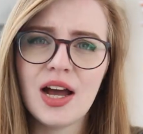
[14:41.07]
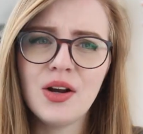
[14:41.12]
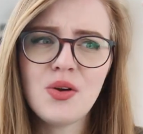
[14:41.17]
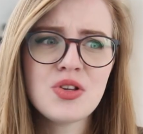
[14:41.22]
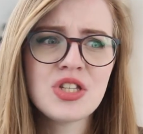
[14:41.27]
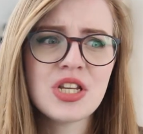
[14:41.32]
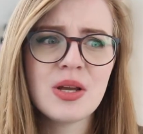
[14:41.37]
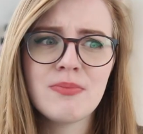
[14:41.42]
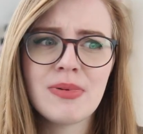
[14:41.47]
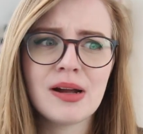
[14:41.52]
And
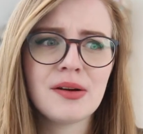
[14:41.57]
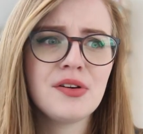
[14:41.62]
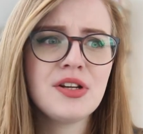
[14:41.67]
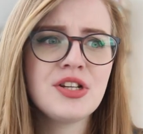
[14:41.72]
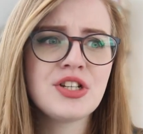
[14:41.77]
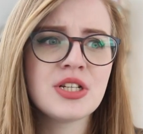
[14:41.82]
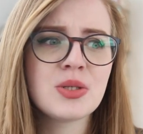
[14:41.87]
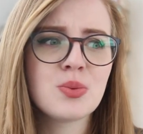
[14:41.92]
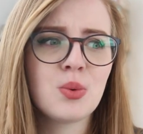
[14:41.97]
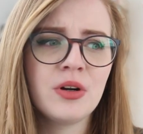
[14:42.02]
also
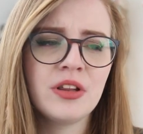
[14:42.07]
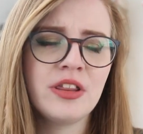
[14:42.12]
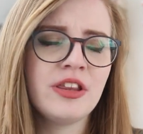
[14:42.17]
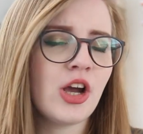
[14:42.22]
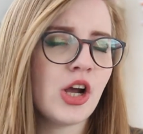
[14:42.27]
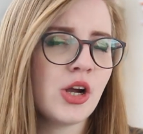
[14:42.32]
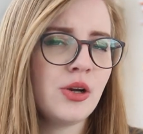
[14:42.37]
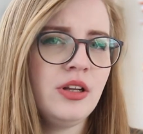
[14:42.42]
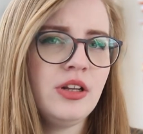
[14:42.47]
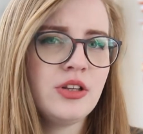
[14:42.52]
marriage is one of
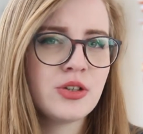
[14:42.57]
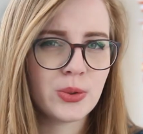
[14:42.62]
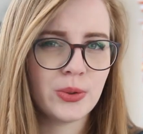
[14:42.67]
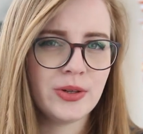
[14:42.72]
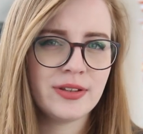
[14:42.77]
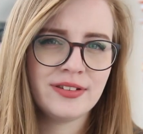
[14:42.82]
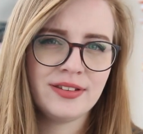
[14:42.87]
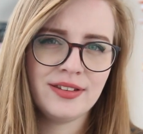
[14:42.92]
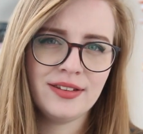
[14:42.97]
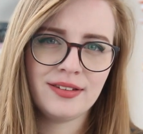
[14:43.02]
the only
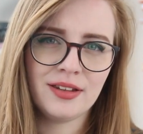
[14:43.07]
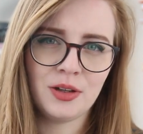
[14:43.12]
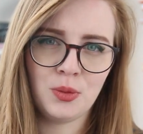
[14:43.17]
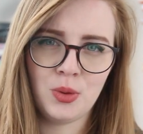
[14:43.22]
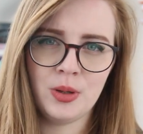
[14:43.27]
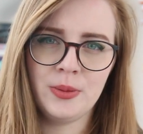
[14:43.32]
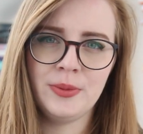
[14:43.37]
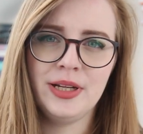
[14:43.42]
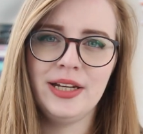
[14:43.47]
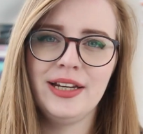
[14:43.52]
choices a
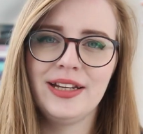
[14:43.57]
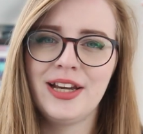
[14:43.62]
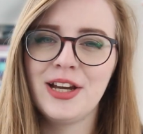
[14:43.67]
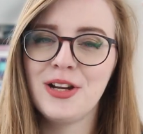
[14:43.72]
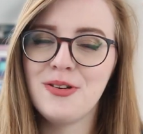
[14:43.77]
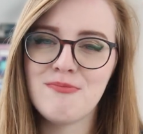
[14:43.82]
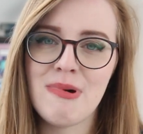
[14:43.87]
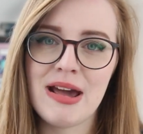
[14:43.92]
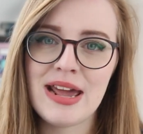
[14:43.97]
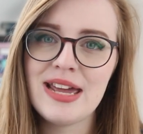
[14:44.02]
woman
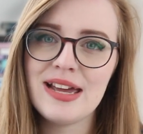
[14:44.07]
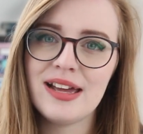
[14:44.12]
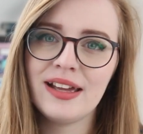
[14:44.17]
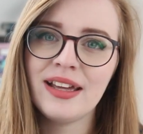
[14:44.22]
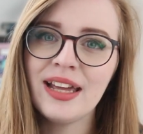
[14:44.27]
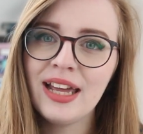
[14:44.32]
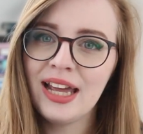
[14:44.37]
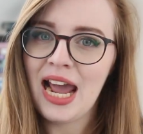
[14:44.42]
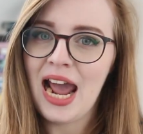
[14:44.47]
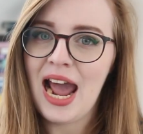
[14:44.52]
can
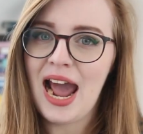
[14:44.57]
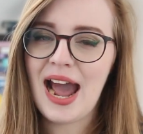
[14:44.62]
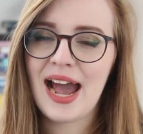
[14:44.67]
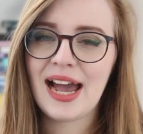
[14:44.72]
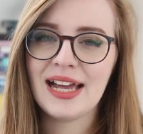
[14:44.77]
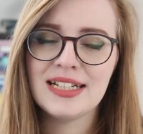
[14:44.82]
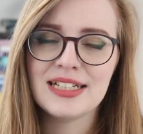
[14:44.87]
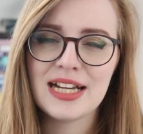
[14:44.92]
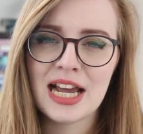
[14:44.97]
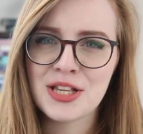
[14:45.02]
make,
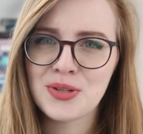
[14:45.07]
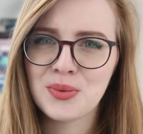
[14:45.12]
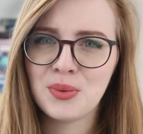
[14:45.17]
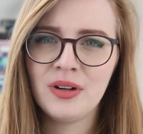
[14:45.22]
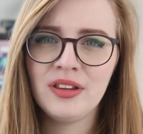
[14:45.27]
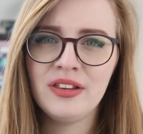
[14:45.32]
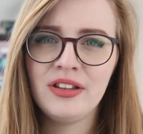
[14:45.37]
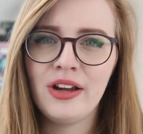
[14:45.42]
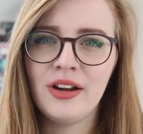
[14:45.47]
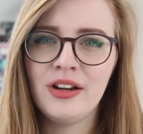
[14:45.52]
and it's
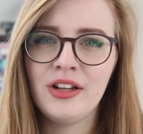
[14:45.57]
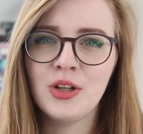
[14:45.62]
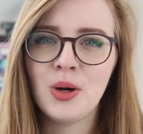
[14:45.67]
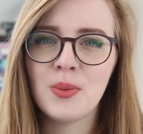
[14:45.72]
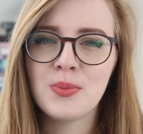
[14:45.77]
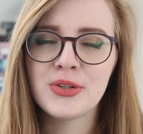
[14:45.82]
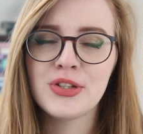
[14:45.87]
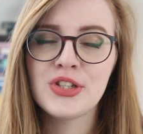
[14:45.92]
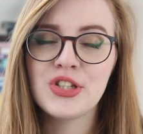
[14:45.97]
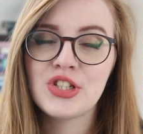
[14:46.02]
one of the only
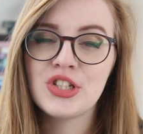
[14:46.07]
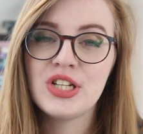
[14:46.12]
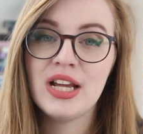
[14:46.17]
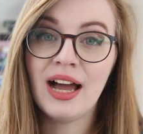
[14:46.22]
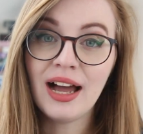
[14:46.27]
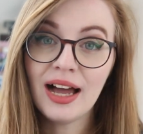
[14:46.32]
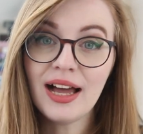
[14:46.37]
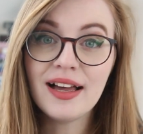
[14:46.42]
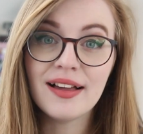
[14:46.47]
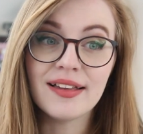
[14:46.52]
options she
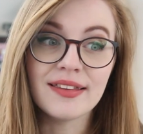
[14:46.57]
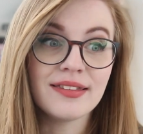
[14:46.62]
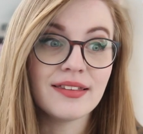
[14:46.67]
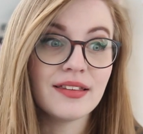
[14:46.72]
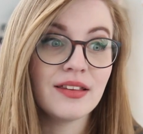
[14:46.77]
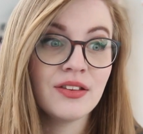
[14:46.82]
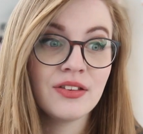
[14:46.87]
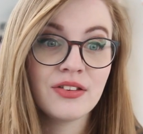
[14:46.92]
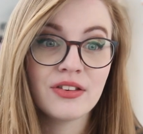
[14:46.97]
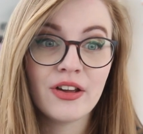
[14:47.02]
has,
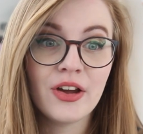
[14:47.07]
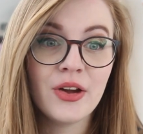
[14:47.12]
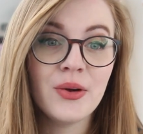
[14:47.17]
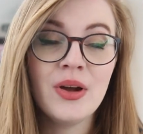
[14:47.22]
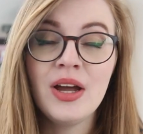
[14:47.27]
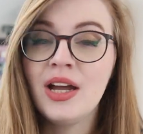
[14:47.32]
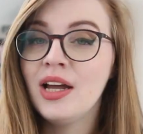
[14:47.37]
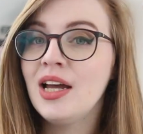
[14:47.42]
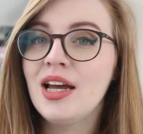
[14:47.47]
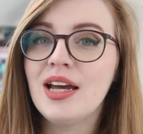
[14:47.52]
and
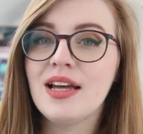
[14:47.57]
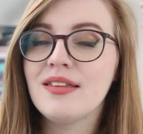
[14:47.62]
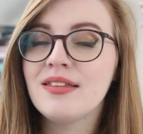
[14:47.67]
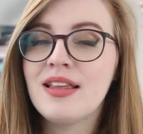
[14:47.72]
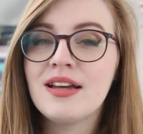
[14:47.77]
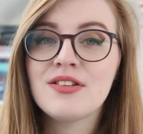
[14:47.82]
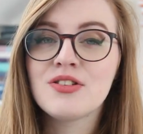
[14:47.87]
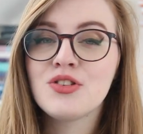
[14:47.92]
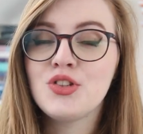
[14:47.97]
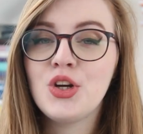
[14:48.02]
so
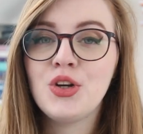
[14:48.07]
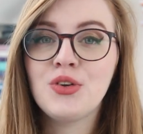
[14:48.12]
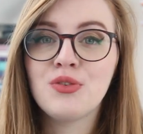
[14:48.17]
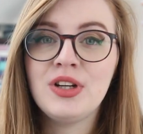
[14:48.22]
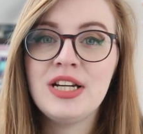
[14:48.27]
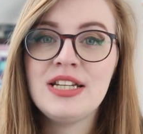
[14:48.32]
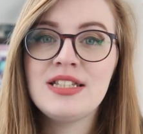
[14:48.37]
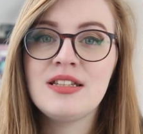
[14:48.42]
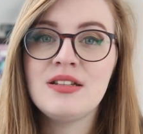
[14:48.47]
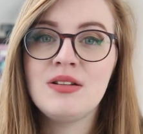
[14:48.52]
there's no
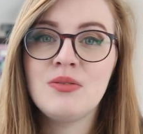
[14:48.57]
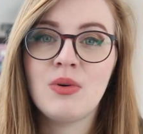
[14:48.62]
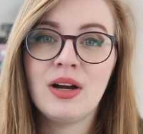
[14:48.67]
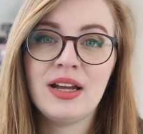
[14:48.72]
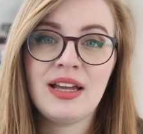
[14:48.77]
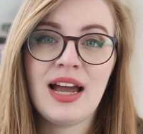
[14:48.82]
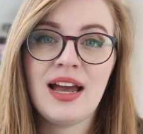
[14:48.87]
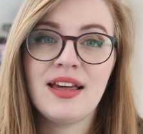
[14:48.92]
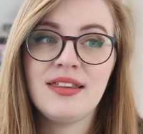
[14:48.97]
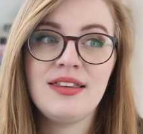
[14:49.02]
reason
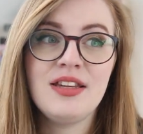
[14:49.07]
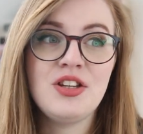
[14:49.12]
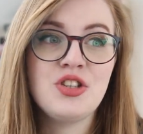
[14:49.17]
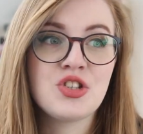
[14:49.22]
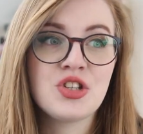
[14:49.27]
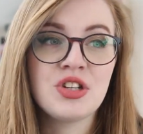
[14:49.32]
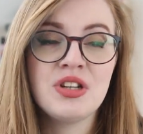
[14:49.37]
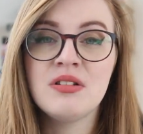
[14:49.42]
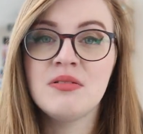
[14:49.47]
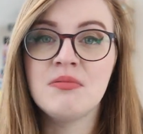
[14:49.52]
why Kathy
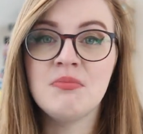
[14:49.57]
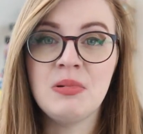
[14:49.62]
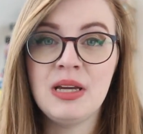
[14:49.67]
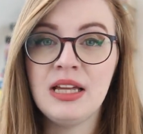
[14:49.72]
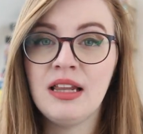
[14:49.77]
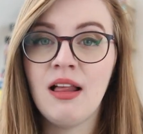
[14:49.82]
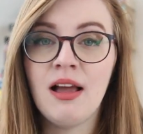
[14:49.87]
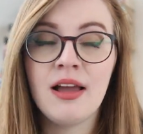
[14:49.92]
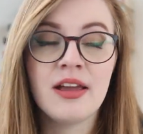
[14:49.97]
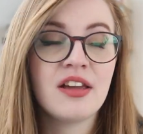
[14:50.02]
shouldn't
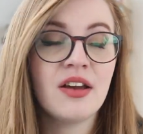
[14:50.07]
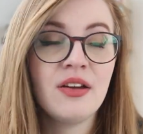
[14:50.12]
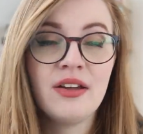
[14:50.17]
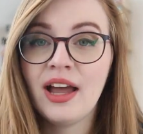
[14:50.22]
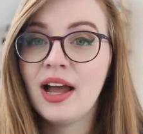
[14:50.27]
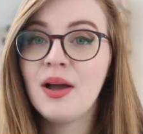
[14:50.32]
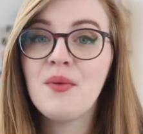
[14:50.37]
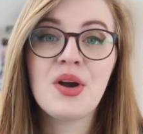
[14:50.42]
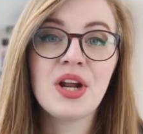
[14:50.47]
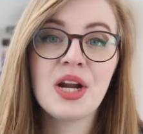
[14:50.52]
be like,
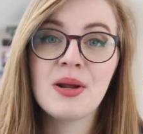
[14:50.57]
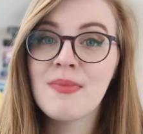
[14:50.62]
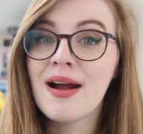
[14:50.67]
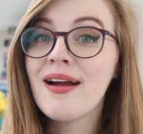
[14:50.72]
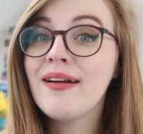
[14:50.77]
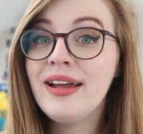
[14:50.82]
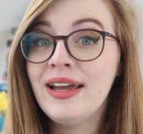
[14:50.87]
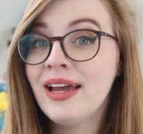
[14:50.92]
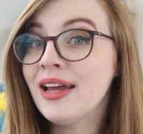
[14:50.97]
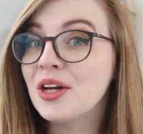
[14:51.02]
okay, I'm going to
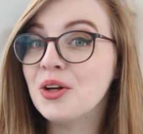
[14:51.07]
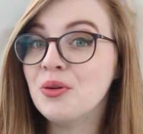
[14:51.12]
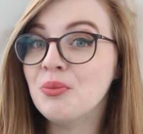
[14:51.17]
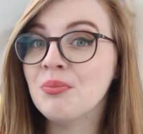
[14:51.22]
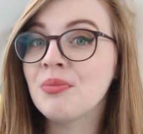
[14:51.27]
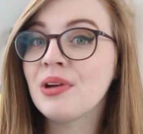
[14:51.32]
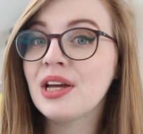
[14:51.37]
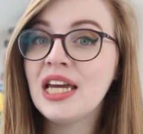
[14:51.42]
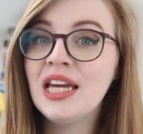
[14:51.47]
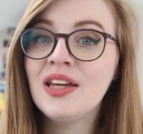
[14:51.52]
marry
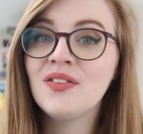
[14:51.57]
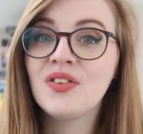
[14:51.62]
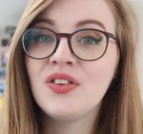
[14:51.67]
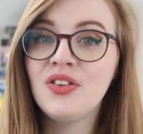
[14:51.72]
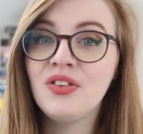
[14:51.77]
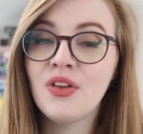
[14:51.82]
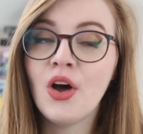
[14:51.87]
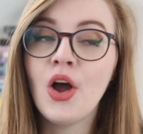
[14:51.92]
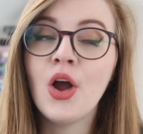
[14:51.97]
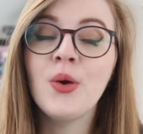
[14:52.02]
him,
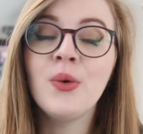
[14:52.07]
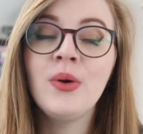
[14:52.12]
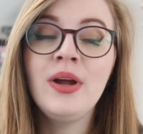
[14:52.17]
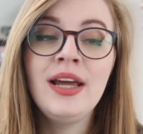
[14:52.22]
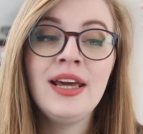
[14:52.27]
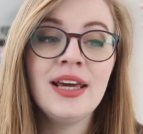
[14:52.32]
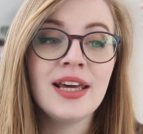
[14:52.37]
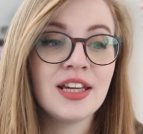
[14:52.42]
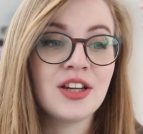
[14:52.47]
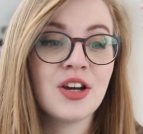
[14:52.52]
even though
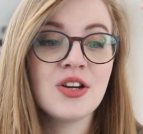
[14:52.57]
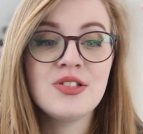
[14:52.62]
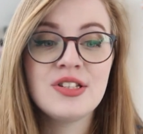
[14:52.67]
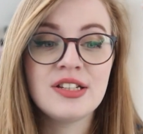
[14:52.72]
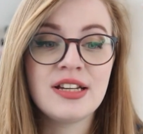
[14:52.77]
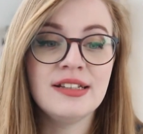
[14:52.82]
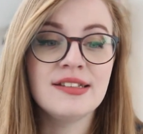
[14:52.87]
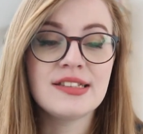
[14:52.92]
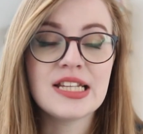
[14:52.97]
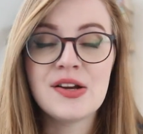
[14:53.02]
it goes
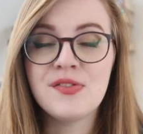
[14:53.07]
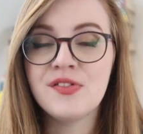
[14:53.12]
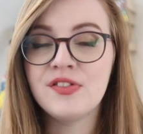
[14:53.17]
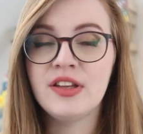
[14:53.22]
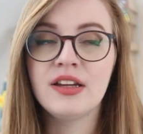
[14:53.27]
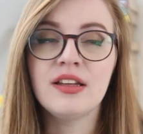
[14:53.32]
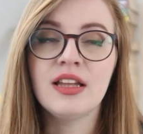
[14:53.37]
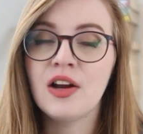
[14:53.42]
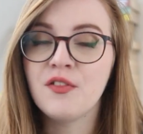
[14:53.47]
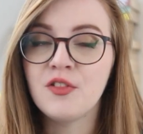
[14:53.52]
against
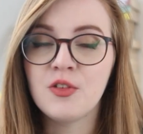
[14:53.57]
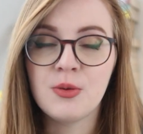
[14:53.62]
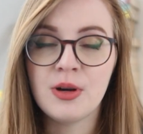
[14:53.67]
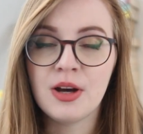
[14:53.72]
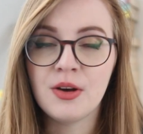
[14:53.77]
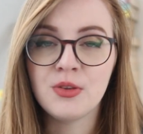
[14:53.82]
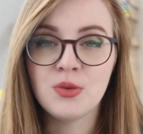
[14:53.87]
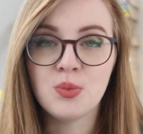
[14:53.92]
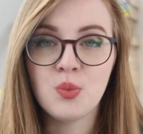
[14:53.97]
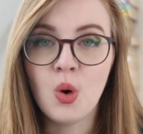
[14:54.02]
everything that everyone
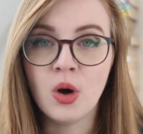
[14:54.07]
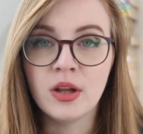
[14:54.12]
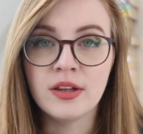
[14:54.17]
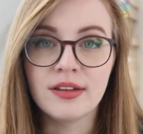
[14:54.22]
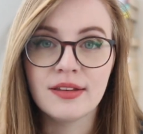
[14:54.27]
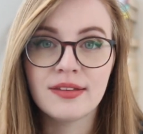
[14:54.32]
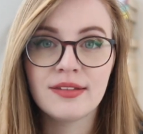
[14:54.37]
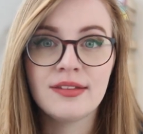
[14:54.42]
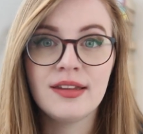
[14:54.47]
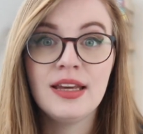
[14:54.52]
else
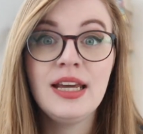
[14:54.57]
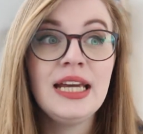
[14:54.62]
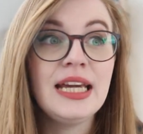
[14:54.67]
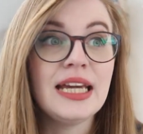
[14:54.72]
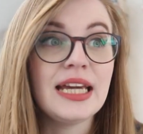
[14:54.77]
wants.